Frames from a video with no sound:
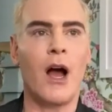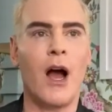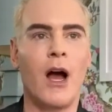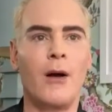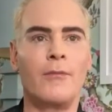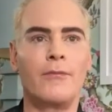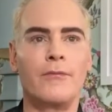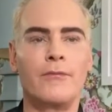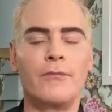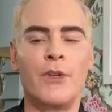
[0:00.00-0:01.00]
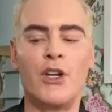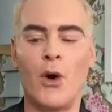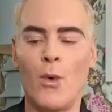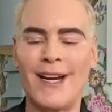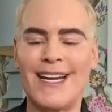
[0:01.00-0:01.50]

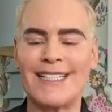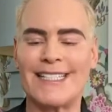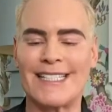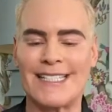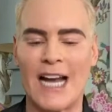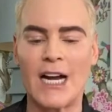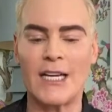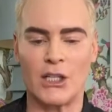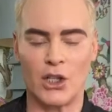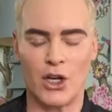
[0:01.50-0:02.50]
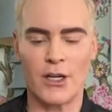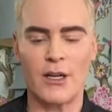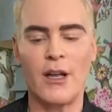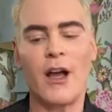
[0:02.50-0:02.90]
want to get stuck in a look.